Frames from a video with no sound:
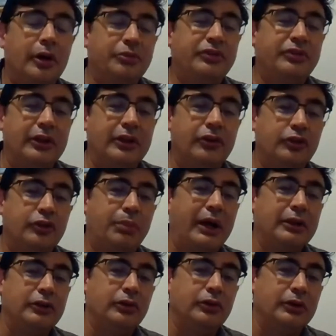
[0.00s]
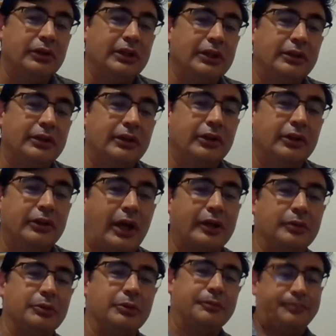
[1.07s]
Sanders-Biden unity
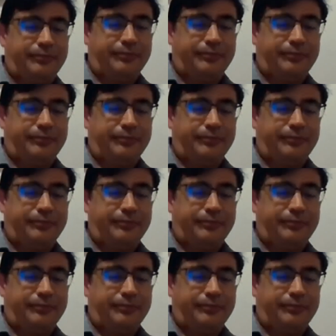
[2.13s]
document.